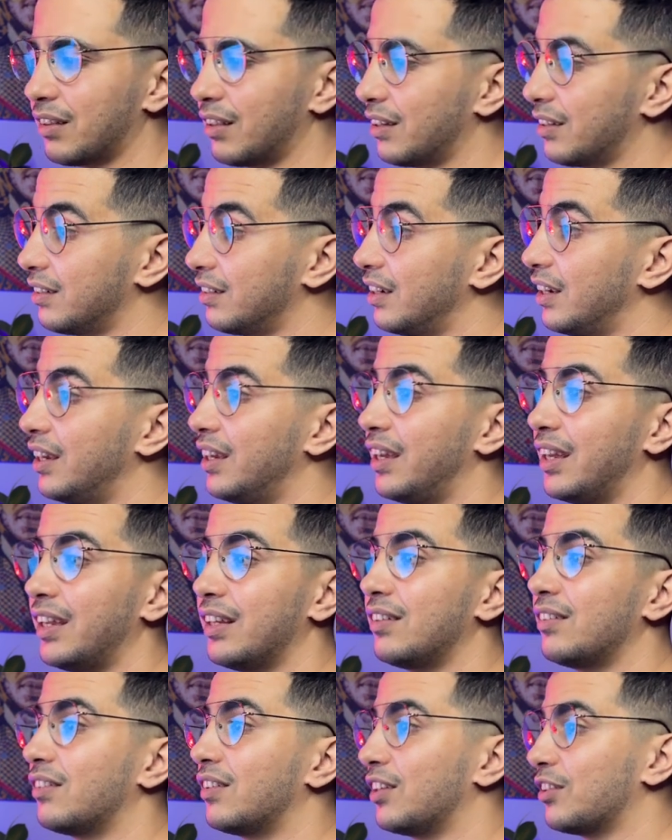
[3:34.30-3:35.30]
done
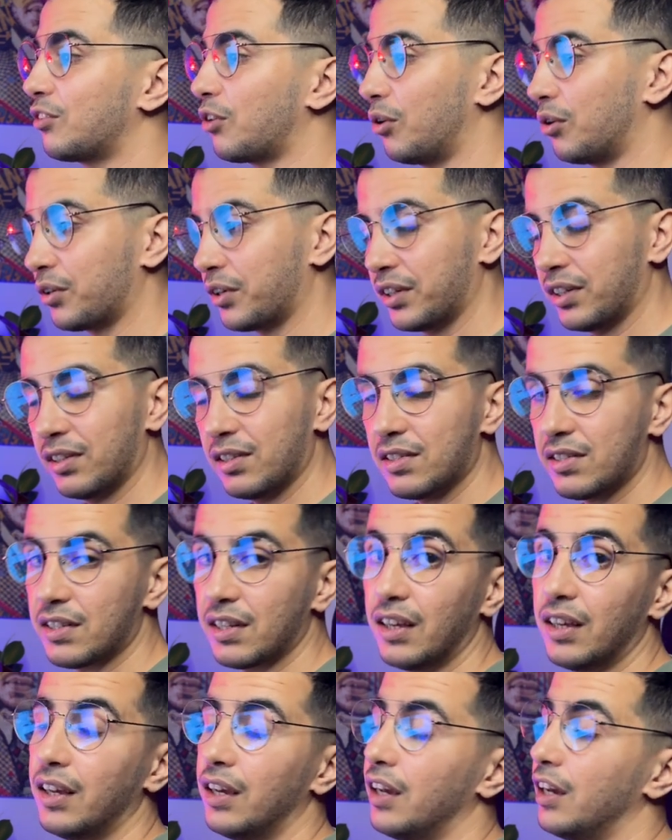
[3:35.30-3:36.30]
in tutorials
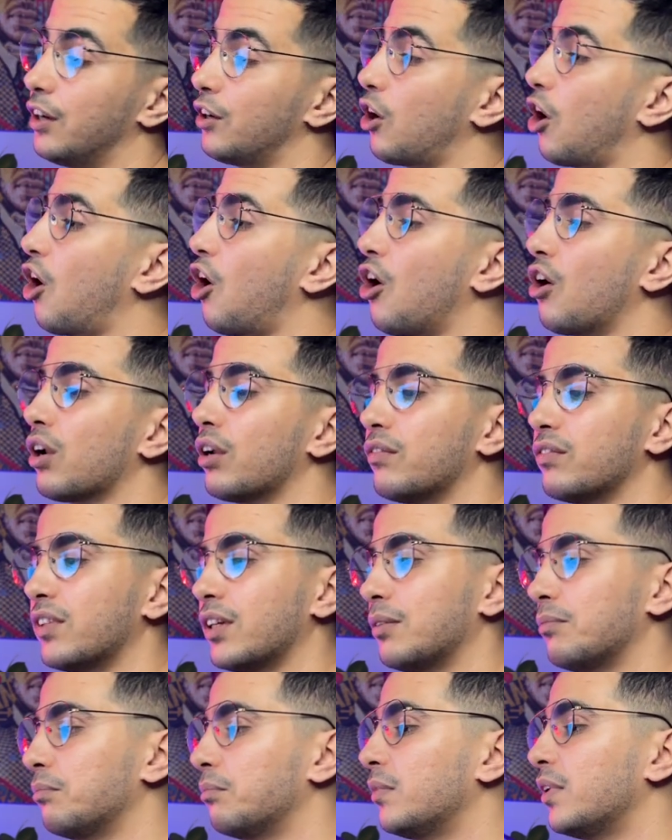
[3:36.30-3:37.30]
and all of
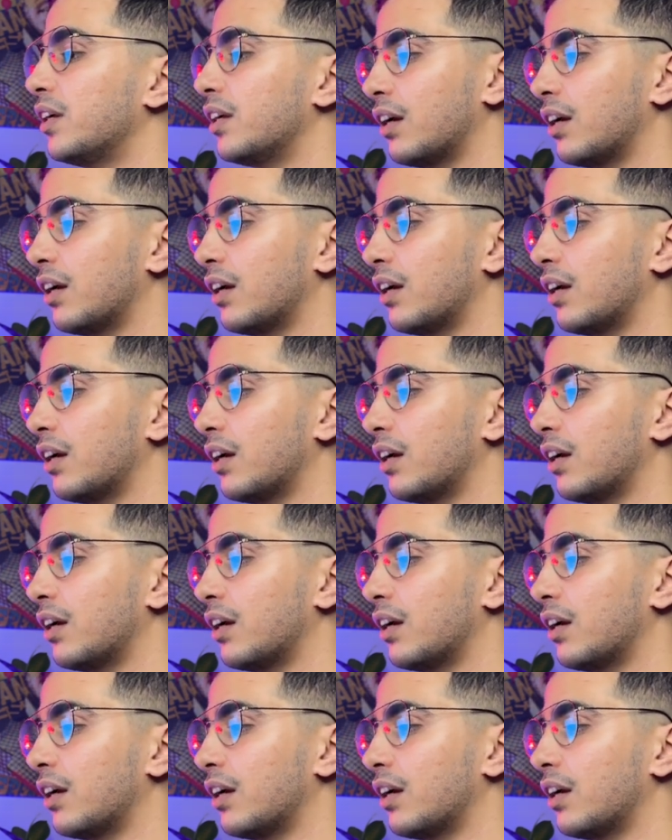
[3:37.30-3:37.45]
them